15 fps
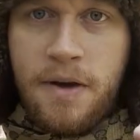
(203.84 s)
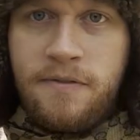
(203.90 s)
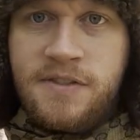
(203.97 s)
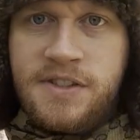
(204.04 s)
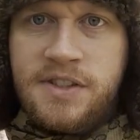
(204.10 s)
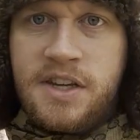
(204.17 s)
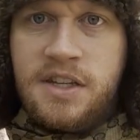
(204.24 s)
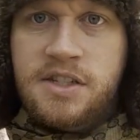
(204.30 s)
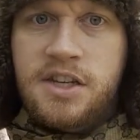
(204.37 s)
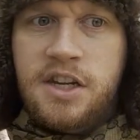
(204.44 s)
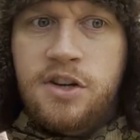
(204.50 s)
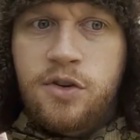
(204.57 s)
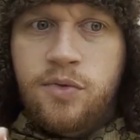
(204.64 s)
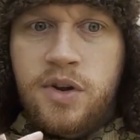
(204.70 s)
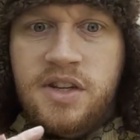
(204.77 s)
60
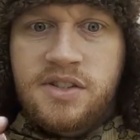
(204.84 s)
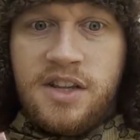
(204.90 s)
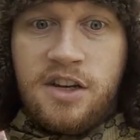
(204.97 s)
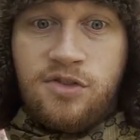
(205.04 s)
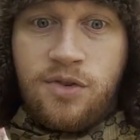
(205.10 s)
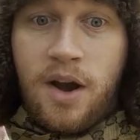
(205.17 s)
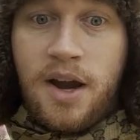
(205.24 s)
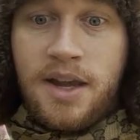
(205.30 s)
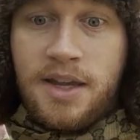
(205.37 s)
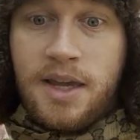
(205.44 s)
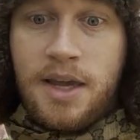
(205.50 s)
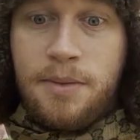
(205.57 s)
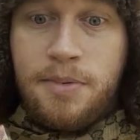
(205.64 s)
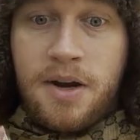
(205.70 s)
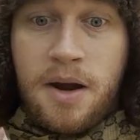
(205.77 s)
degrees. They try and
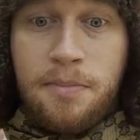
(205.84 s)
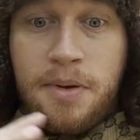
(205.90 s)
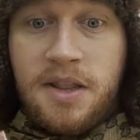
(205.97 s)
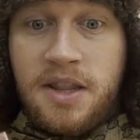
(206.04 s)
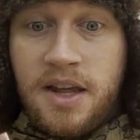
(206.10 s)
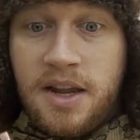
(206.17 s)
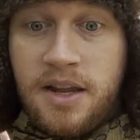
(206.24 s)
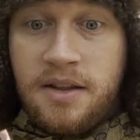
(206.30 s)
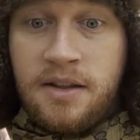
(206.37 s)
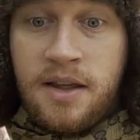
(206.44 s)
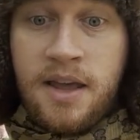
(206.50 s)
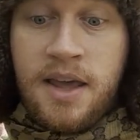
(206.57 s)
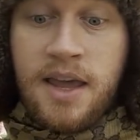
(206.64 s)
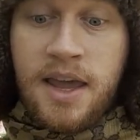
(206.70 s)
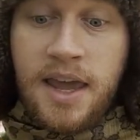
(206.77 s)
keep it up in the
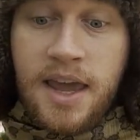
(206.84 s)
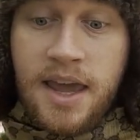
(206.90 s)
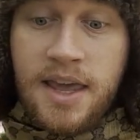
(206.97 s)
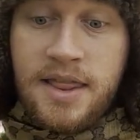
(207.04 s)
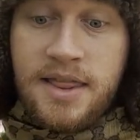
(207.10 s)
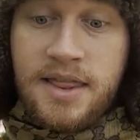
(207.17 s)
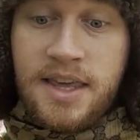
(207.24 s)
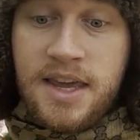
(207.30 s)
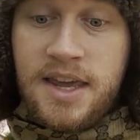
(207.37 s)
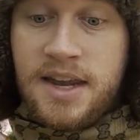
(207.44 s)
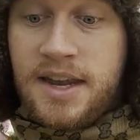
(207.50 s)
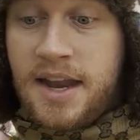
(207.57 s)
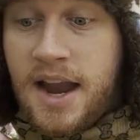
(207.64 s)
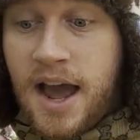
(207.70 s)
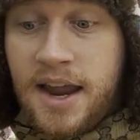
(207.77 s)

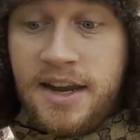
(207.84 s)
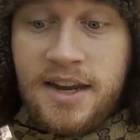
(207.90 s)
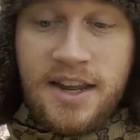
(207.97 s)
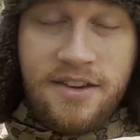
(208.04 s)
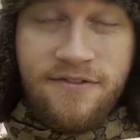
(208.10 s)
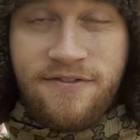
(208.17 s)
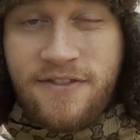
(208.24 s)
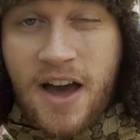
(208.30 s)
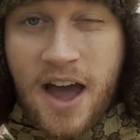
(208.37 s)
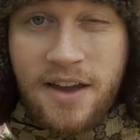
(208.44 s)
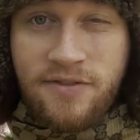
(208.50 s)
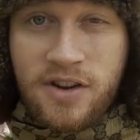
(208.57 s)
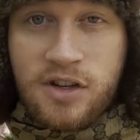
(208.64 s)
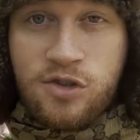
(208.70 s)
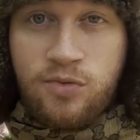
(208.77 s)

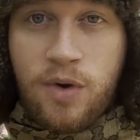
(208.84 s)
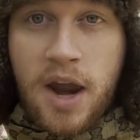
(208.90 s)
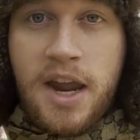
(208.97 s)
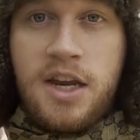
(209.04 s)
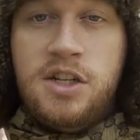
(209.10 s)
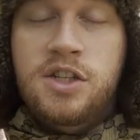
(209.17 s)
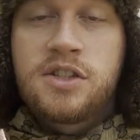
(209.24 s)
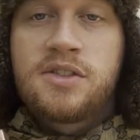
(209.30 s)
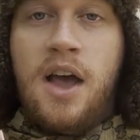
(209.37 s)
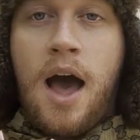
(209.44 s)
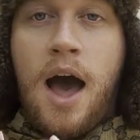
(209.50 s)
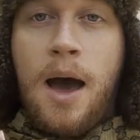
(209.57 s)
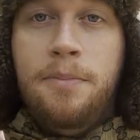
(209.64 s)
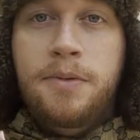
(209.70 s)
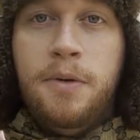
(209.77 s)
95-ish range is
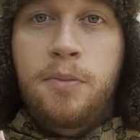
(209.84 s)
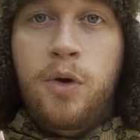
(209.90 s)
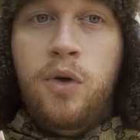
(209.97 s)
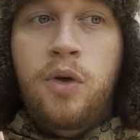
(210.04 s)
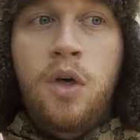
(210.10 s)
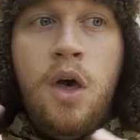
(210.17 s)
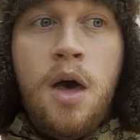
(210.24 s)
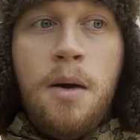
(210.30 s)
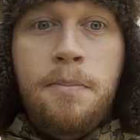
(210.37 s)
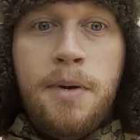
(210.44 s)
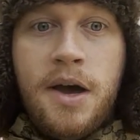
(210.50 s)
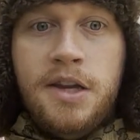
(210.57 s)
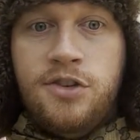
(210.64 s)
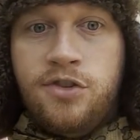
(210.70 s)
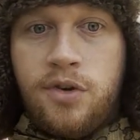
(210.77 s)
optimal,
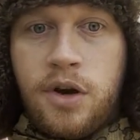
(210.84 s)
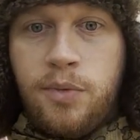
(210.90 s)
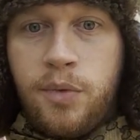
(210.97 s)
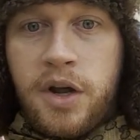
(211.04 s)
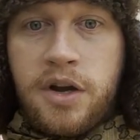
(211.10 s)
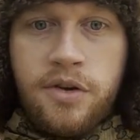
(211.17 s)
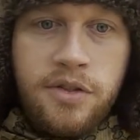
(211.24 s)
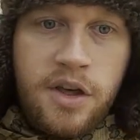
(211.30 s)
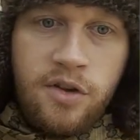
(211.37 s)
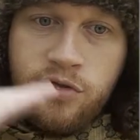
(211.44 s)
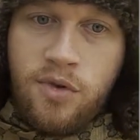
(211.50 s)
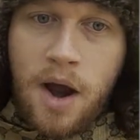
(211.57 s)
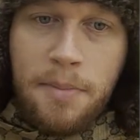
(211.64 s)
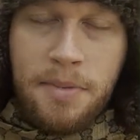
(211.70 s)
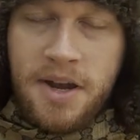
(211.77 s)
but during winter they'll
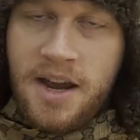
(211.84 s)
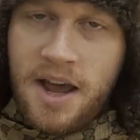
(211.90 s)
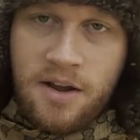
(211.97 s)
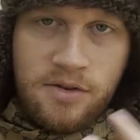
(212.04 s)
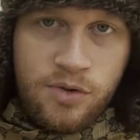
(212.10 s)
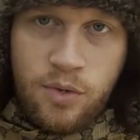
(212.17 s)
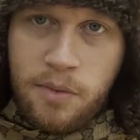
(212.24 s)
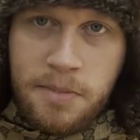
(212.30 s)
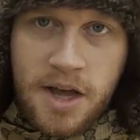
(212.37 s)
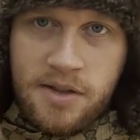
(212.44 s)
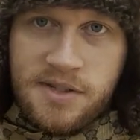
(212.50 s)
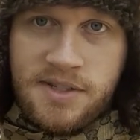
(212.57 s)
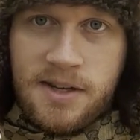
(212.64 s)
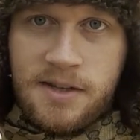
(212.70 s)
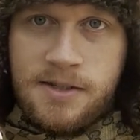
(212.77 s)
drop it down to about
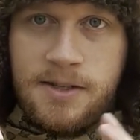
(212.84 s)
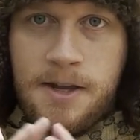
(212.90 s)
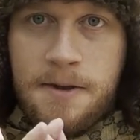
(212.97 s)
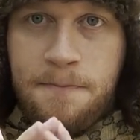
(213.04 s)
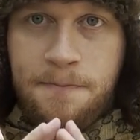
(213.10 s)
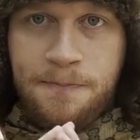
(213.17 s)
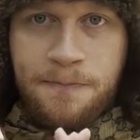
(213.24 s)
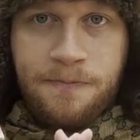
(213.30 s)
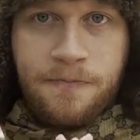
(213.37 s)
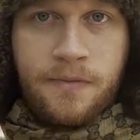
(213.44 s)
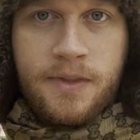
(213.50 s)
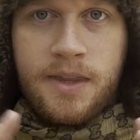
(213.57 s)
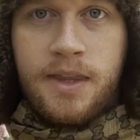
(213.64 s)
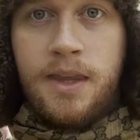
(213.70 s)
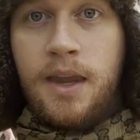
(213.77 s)
60.
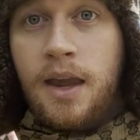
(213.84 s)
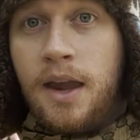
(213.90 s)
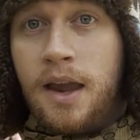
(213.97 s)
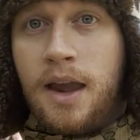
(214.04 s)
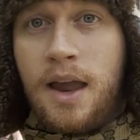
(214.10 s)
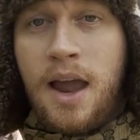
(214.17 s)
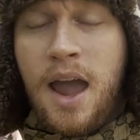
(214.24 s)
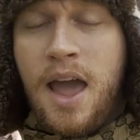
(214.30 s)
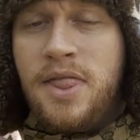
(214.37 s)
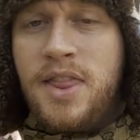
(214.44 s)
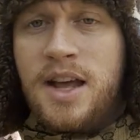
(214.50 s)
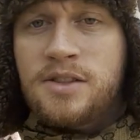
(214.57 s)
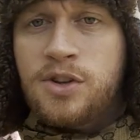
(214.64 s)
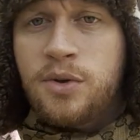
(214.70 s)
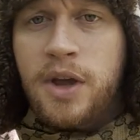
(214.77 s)
And
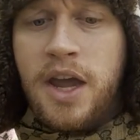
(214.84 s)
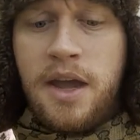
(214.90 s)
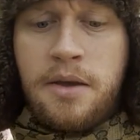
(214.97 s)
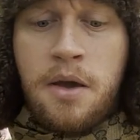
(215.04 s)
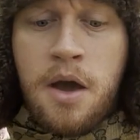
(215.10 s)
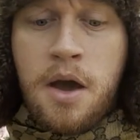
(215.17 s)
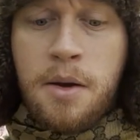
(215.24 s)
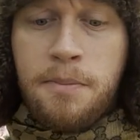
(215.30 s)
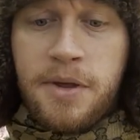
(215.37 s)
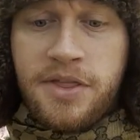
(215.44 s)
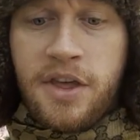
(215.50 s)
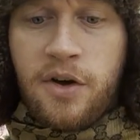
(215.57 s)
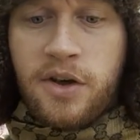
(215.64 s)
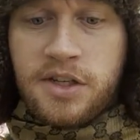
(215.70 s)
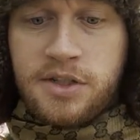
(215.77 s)
that's okay, but
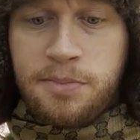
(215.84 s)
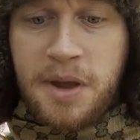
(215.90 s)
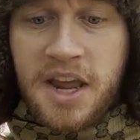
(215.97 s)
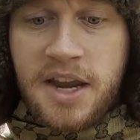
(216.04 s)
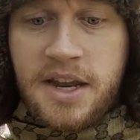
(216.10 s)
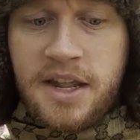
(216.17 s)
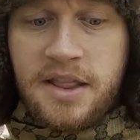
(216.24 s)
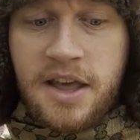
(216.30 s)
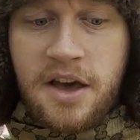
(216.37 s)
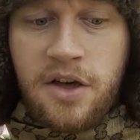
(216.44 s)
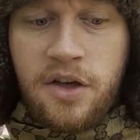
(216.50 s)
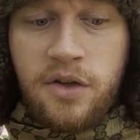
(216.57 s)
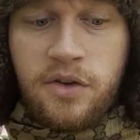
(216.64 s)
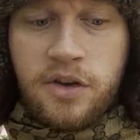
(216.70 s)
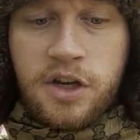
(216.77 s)
they'll expand and
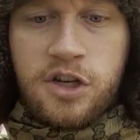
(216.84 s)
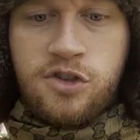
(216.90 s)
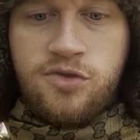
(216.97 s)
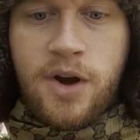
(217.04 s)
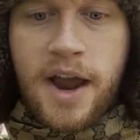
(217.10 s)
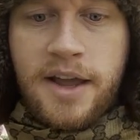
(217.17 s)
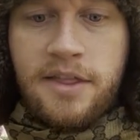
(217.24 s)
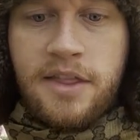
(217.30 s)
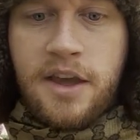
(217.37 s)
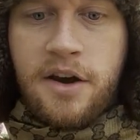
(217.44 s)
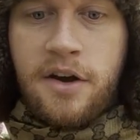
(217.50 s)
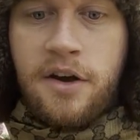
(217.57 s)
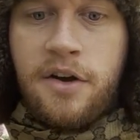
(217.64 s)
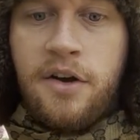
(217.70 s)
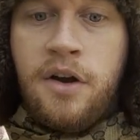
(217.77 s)
they'll contract
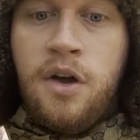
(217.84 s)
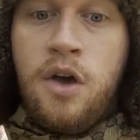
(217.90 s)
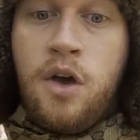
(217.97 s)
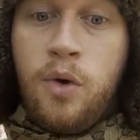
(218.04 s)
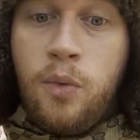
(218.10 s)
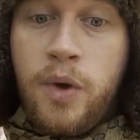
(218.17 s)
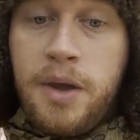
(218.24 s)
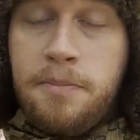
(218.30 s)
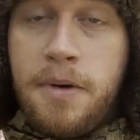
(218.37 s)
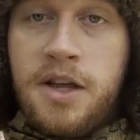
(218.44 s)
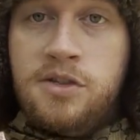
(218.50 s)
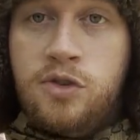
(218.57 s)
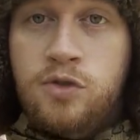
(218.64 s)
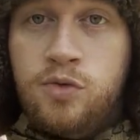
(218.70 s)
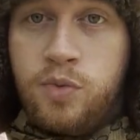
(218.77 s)
their wing
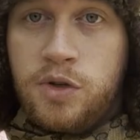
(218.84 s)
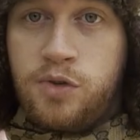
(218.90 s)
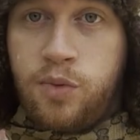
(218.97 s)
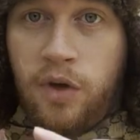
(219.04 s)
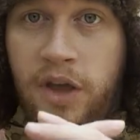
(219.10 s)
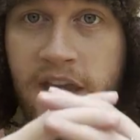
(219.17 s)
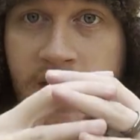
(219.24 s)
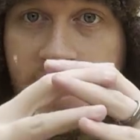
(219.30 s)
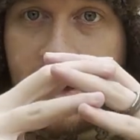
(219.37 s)
muscles, which will heat